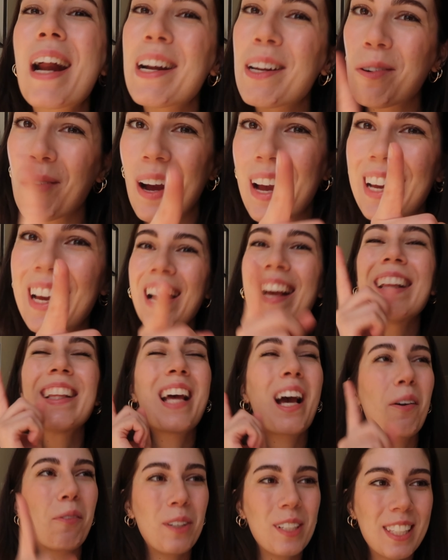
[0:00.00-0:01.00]
anyway,
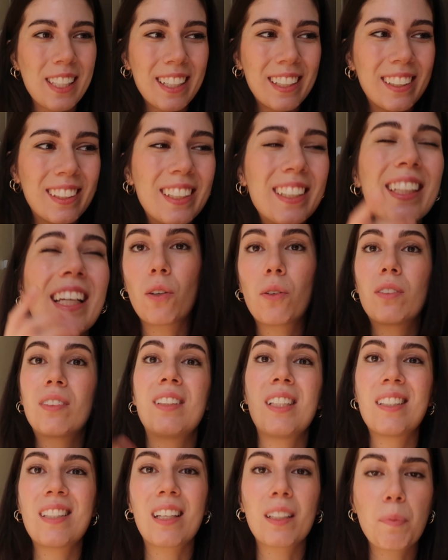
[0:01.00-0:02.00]
that was good. So
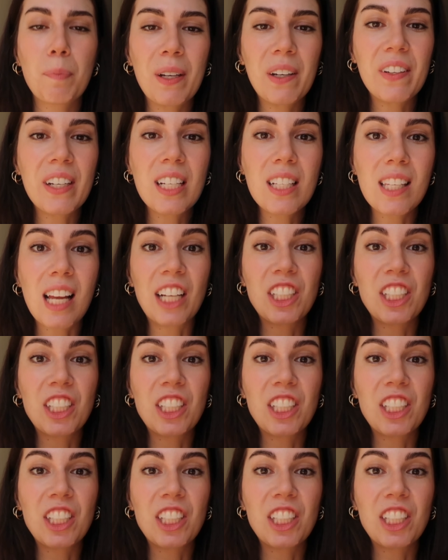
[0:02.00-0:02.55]
this experience